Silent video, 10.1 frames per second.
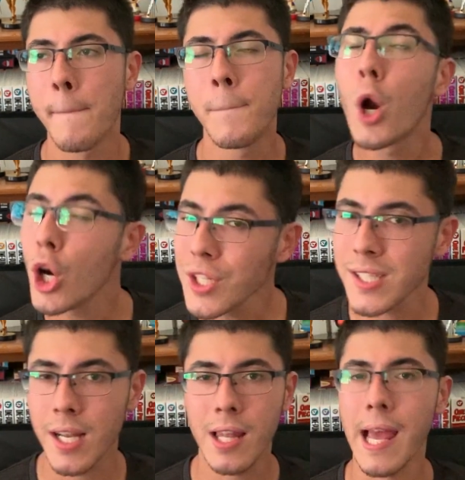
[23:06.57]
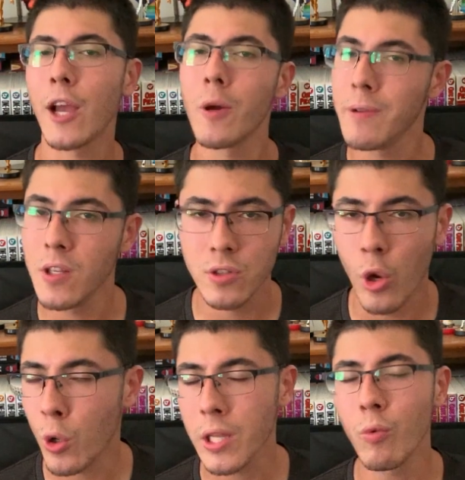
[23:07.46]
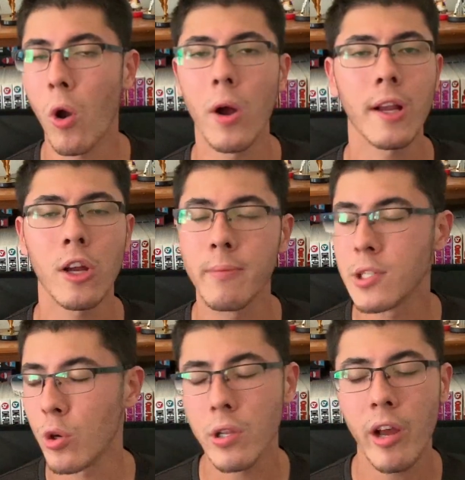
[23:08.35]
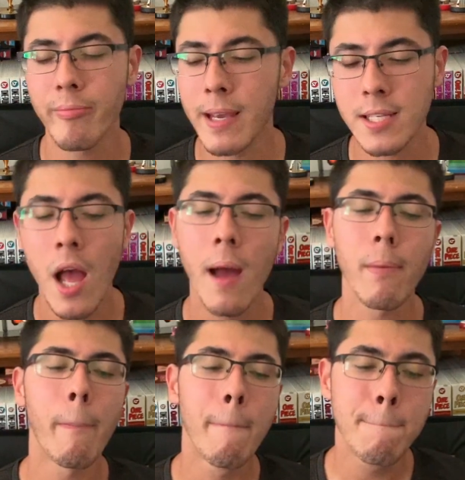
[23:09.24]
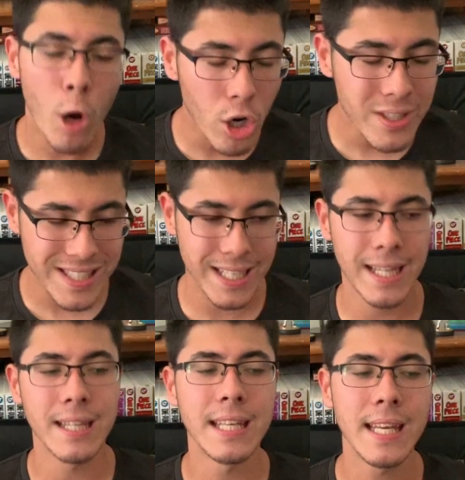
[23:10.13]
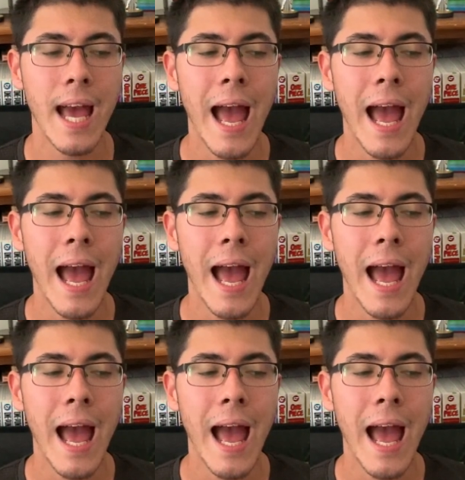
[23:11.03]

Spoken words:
Personally, I could be totally wrong, could be totally off base, but personally,